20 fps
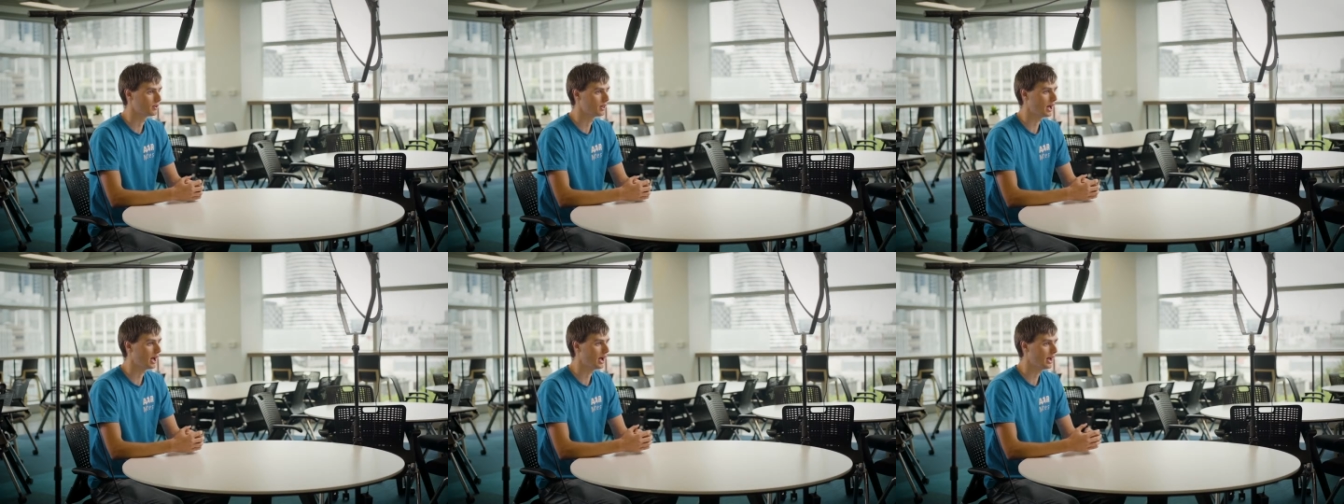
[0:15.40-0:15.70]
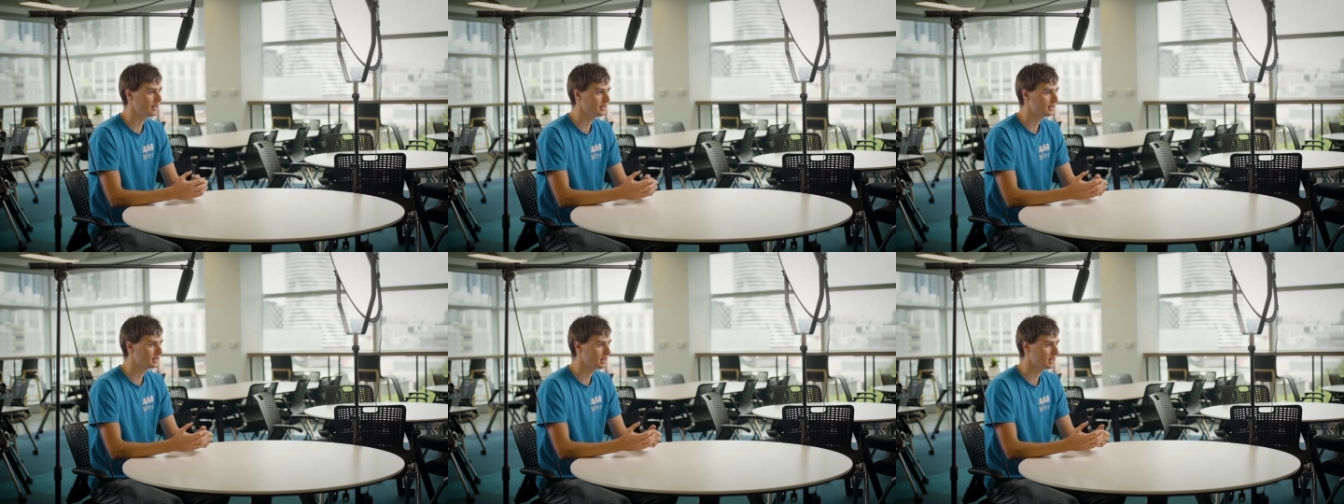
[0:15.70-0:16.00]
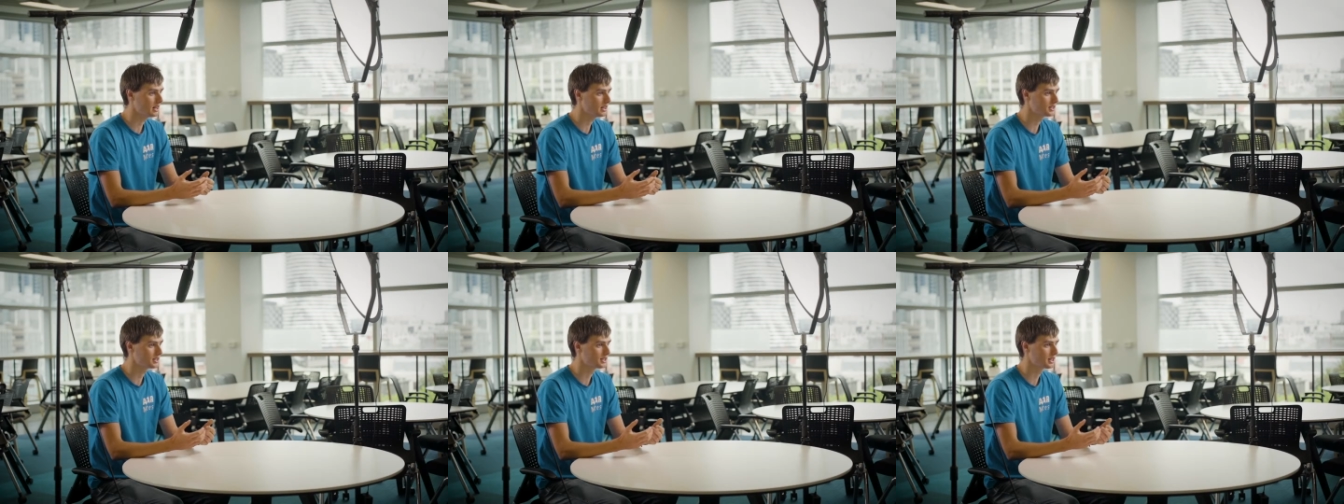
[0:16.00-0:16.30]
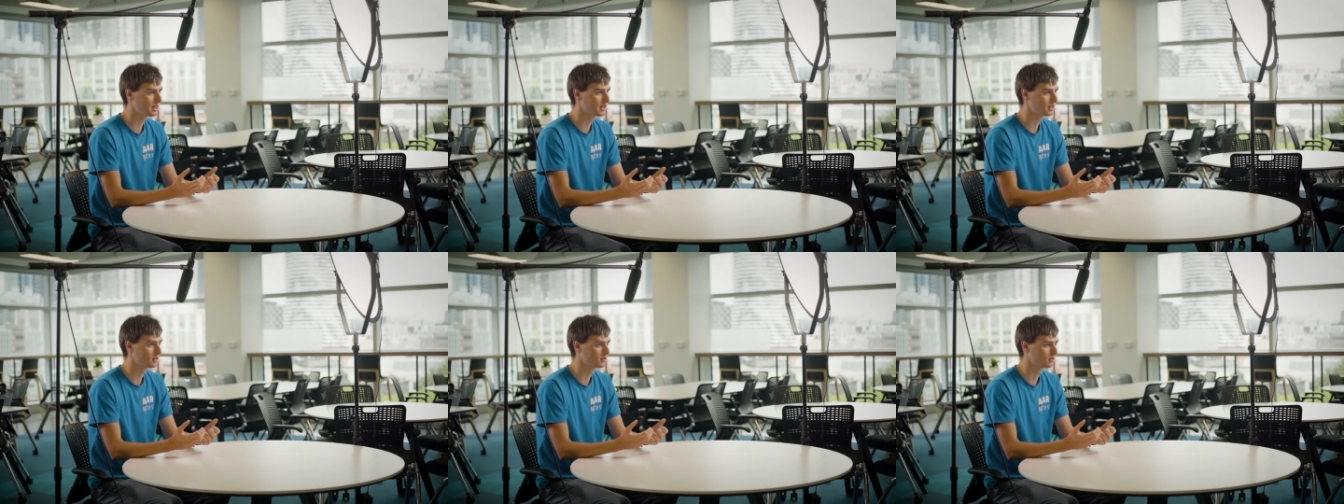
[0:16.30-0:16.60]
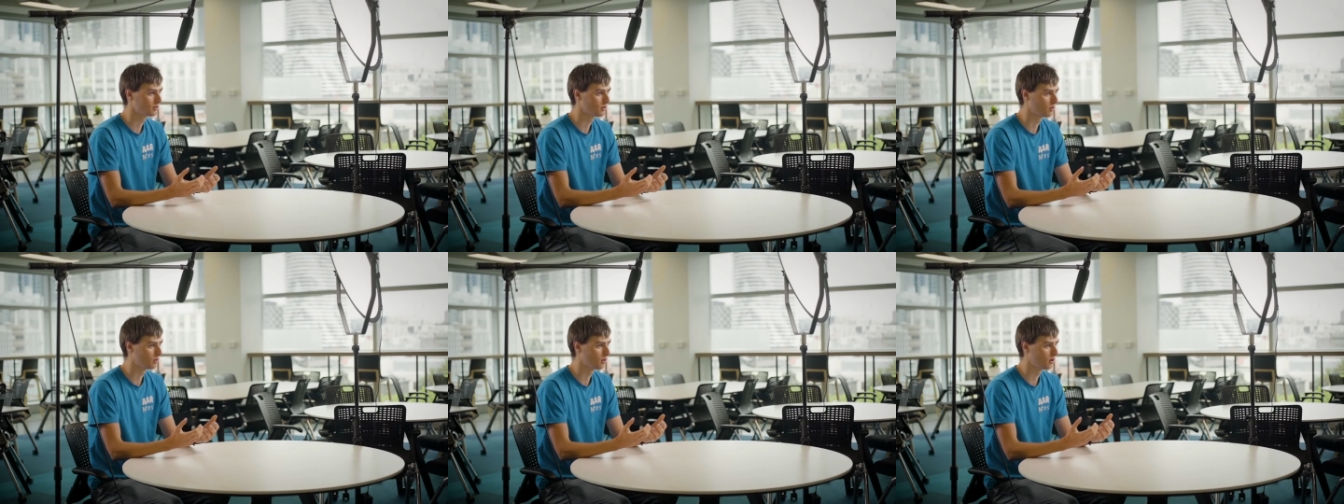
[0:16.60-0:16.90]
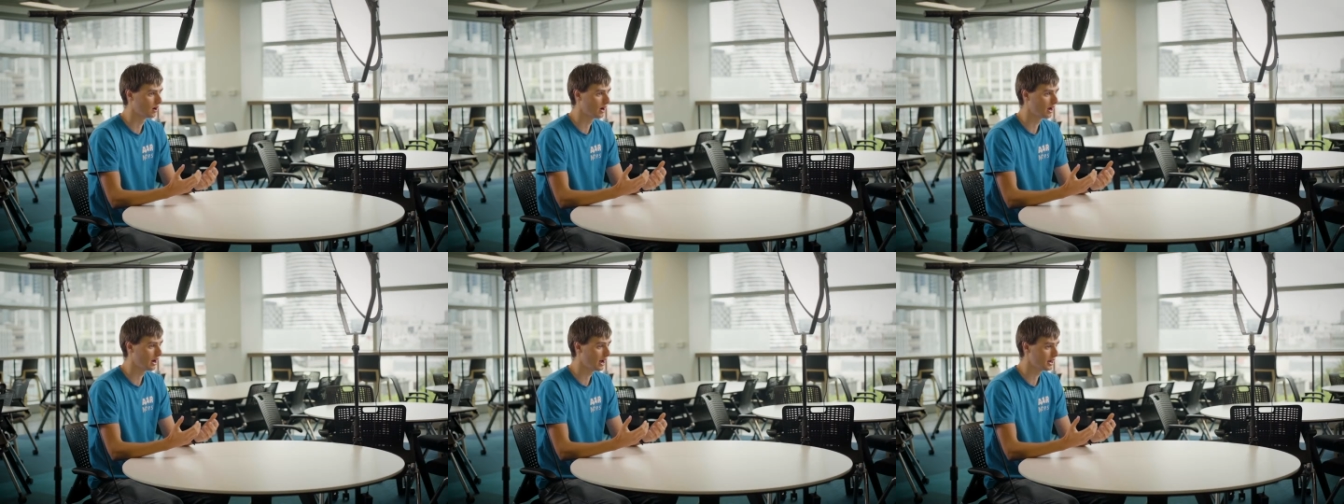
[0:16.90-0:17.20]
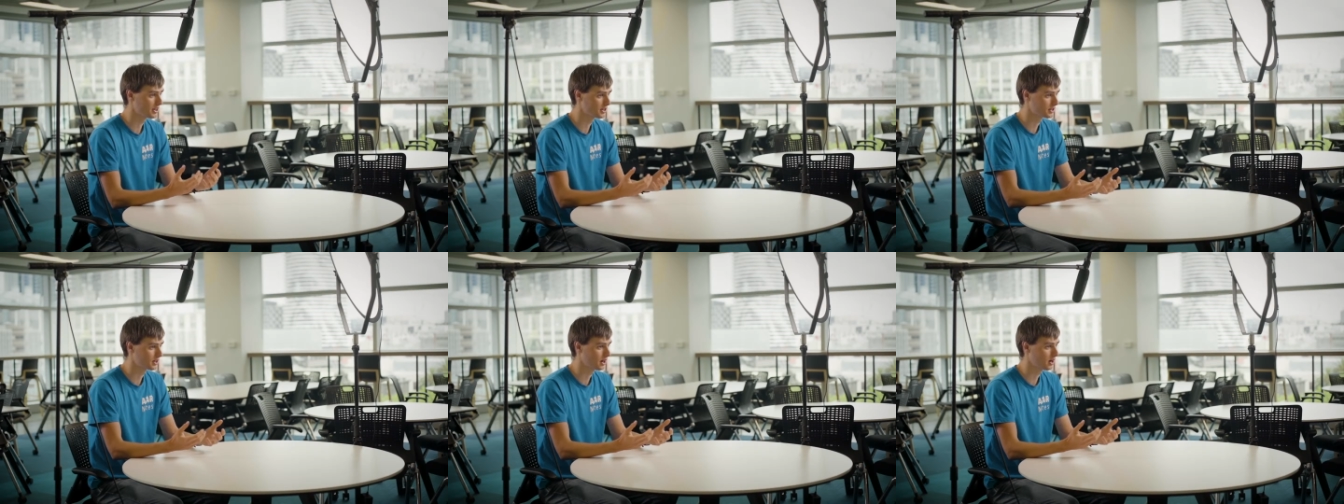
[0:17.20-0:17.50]
the ATAR stands for
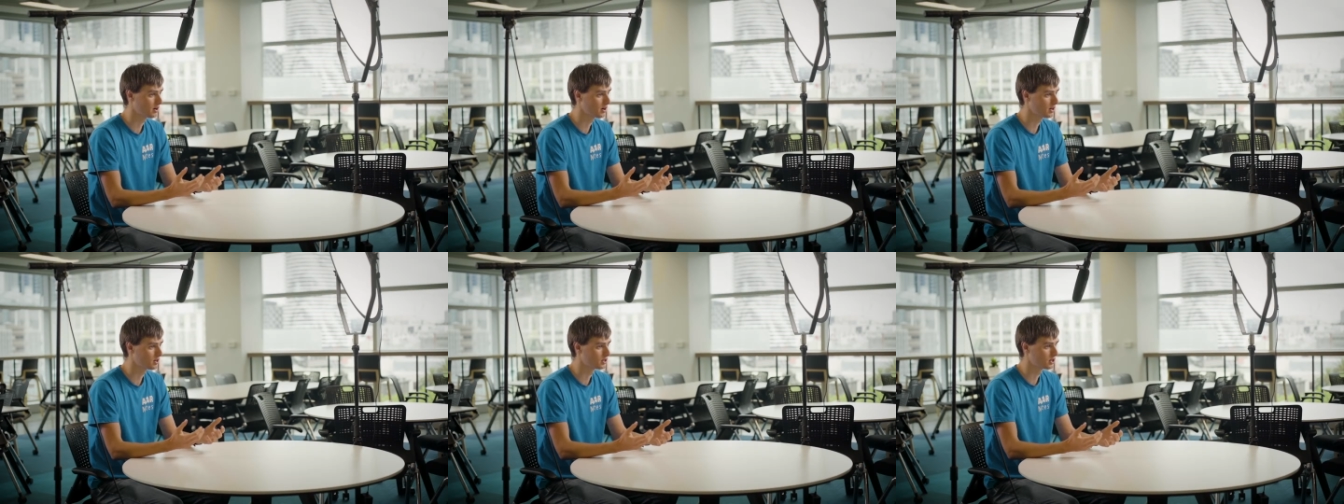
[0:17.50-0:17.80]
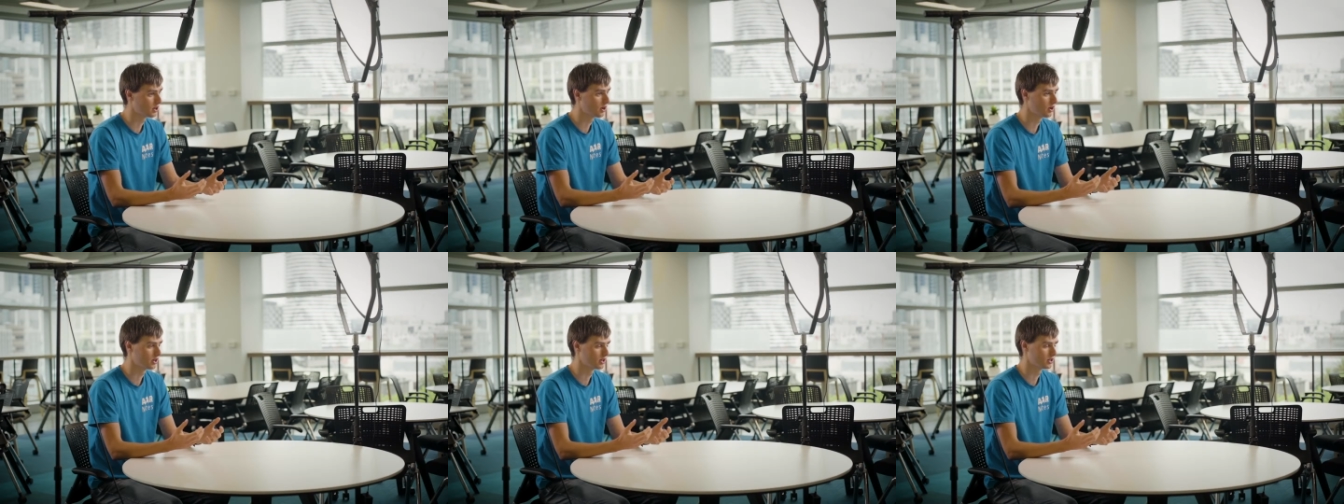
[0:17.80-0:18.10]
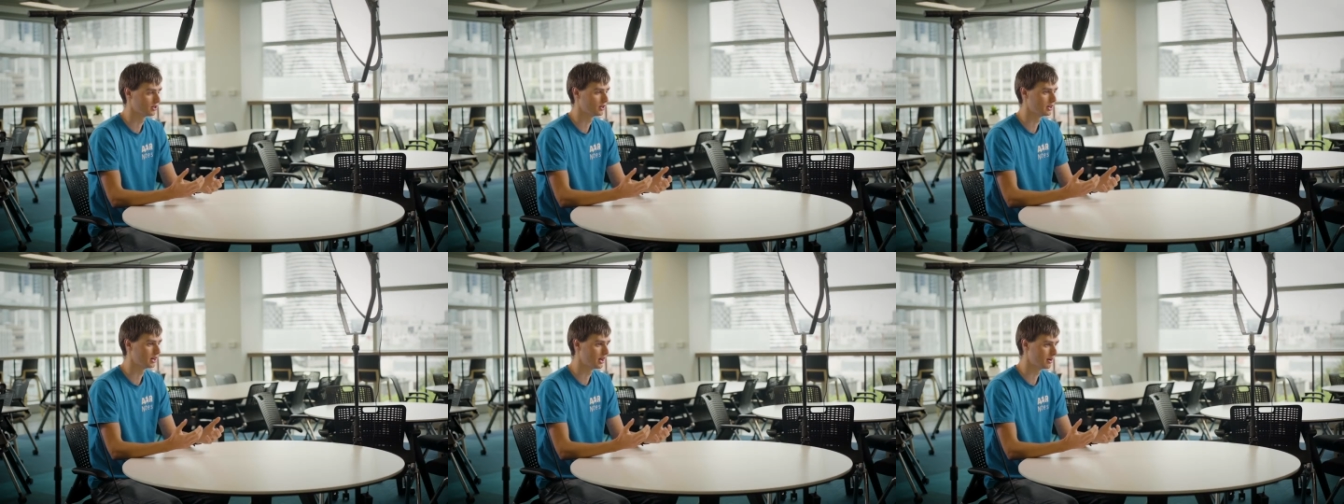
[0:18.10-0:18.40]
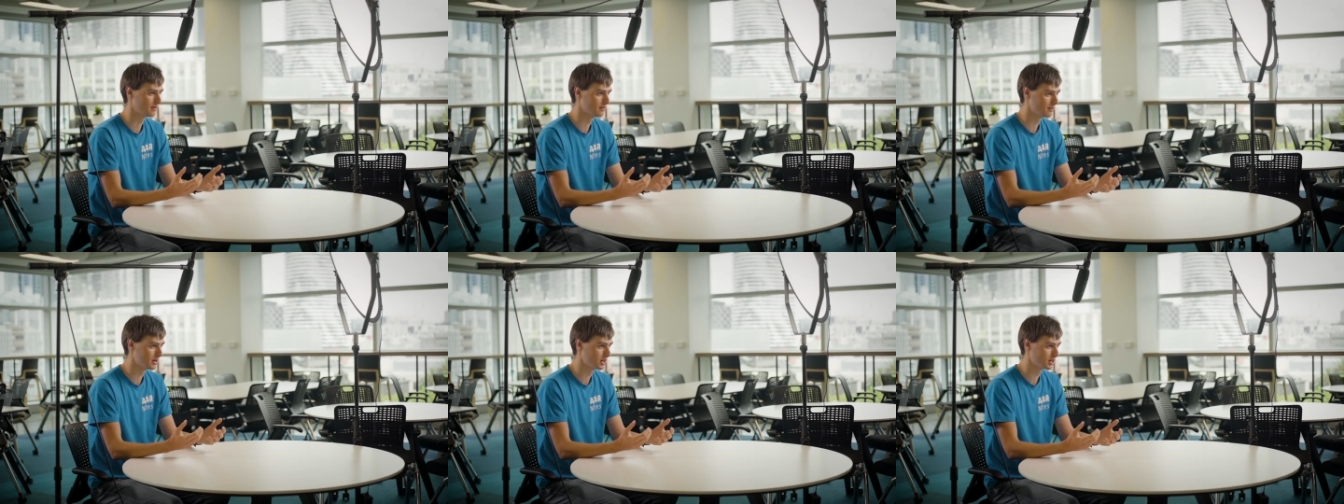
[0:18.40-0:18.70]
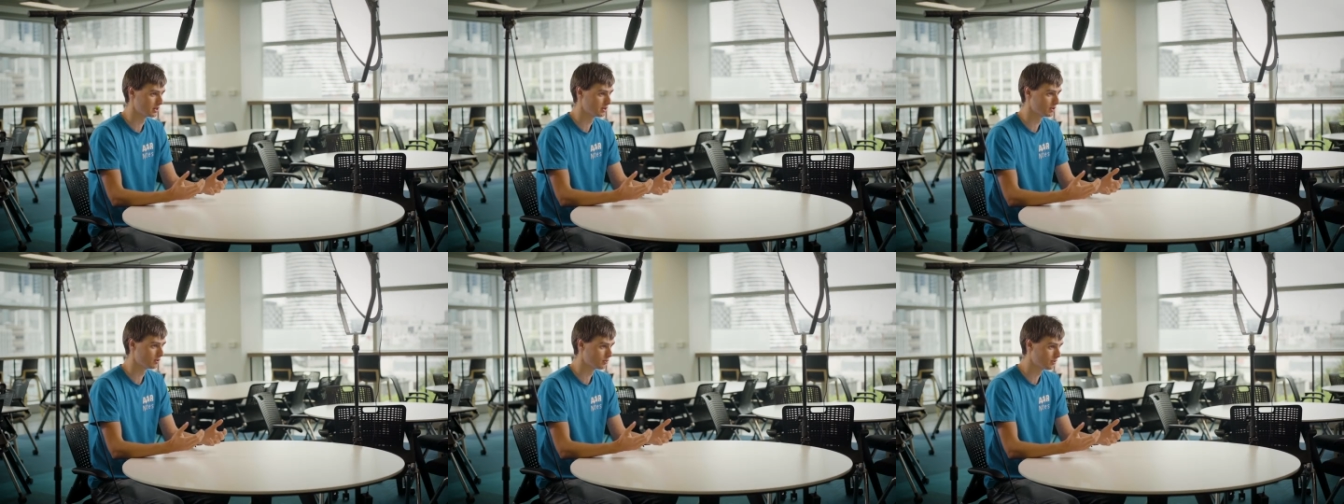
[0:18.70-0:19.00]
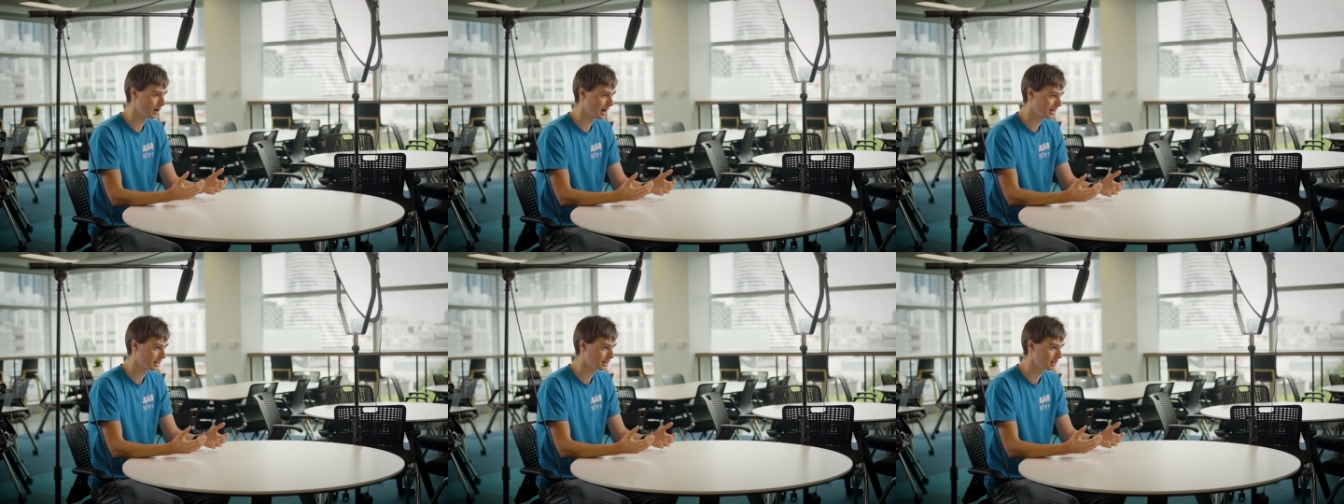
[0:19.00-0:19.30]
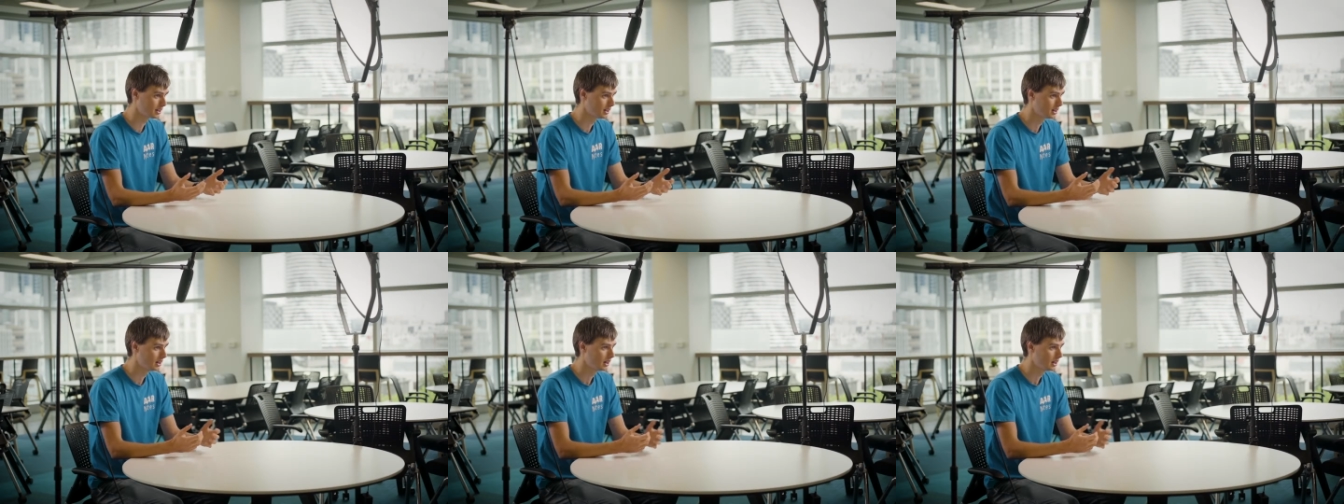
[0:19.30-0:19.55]
Australian Tertiary Admission Rank